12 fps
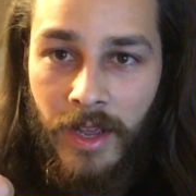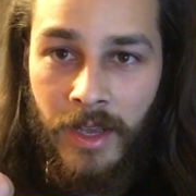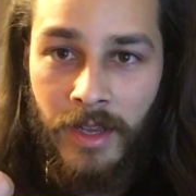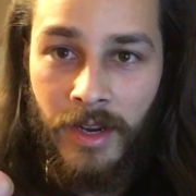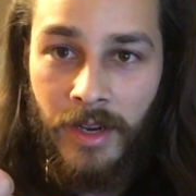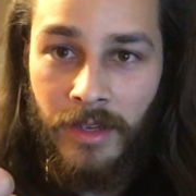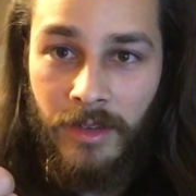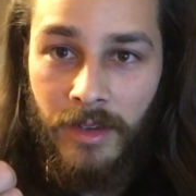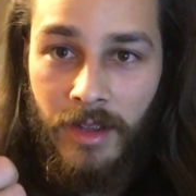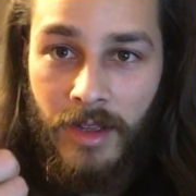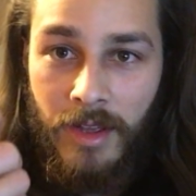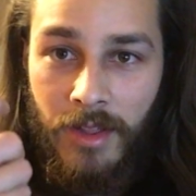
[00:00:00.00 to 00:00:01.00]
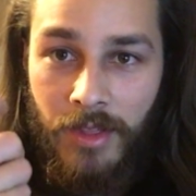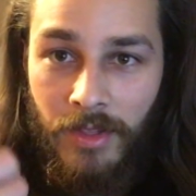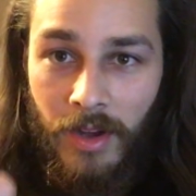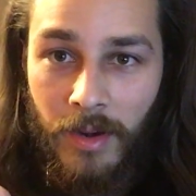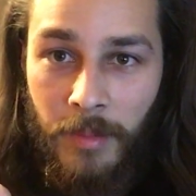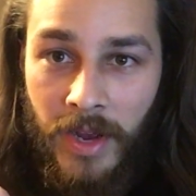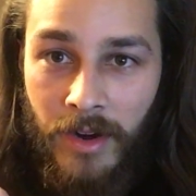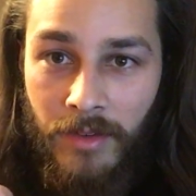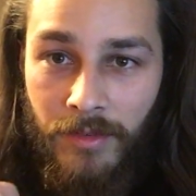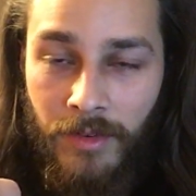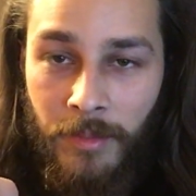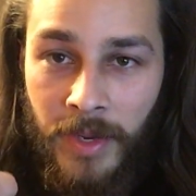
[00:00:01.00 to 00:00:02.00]
And I thought about
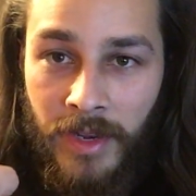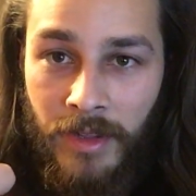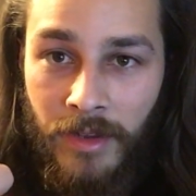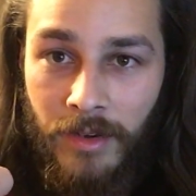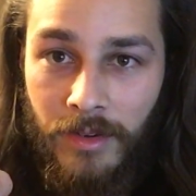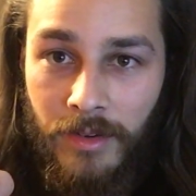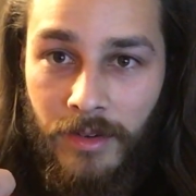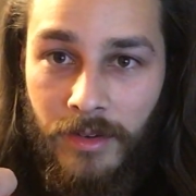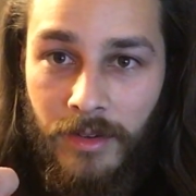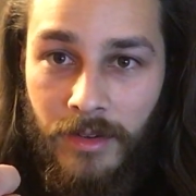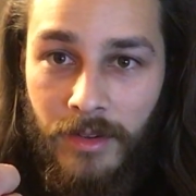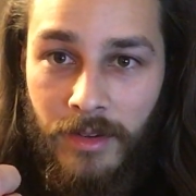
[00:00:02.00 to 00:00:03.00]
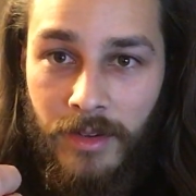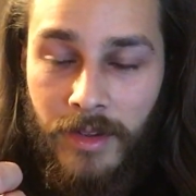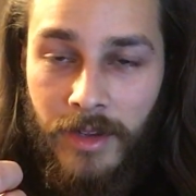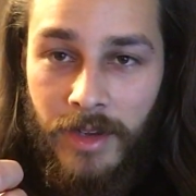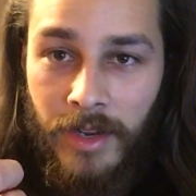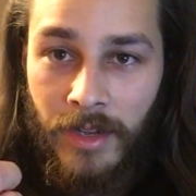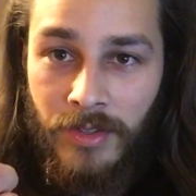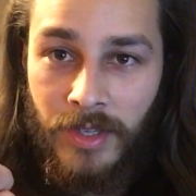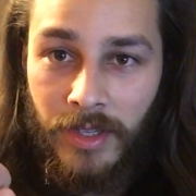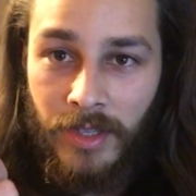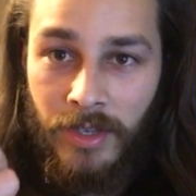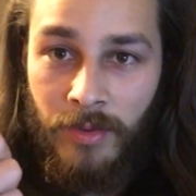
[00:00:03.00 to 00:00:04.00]
it for a minute, and I was
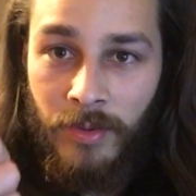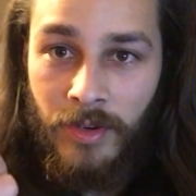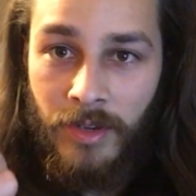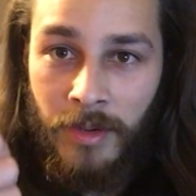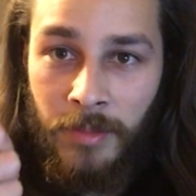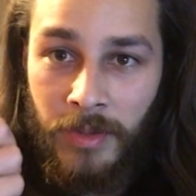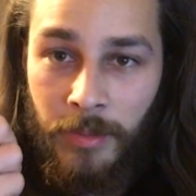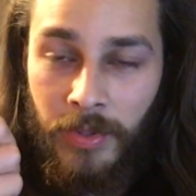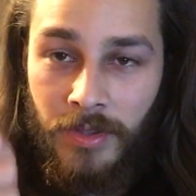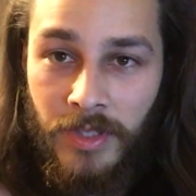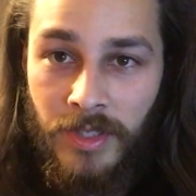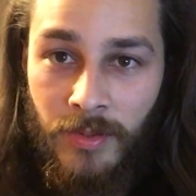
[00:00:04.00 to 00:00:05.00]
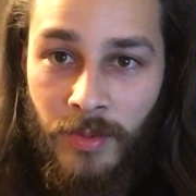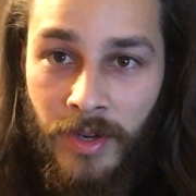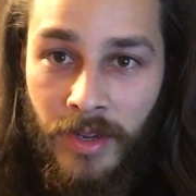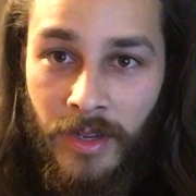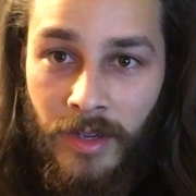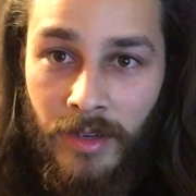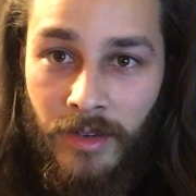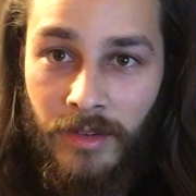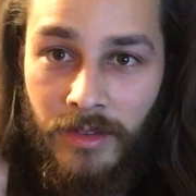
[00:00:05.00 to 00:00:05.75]
like, you know what? I'm gonna put these away.